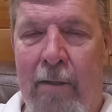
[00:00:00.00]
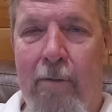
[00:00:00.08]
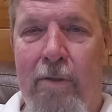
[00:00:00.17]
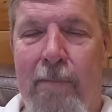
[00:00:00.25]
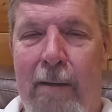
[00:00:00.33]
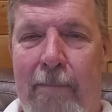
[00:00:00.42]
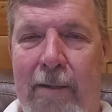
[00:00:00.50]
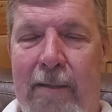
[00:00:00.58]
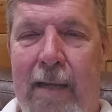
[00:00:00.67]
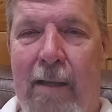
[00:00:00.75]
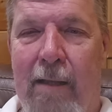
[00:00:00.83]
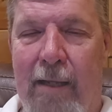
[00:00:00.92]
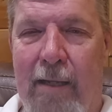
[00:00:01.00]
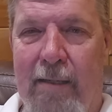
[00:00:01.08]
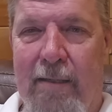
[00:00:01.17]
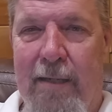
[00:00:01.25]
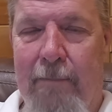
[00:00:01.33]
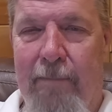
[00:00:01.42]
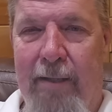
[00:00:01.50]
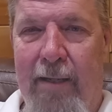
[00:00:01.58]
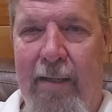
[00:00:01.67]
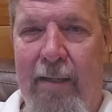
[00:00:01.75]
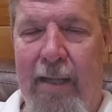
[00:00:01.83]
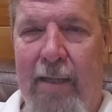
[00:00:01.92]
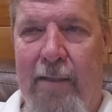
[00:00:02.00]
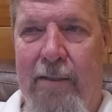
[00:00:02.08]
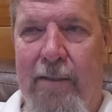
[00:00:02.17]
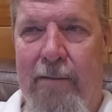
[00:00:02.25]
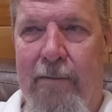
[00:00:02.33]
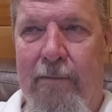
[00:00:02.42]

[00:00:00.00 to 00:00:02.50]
those may be telling us something that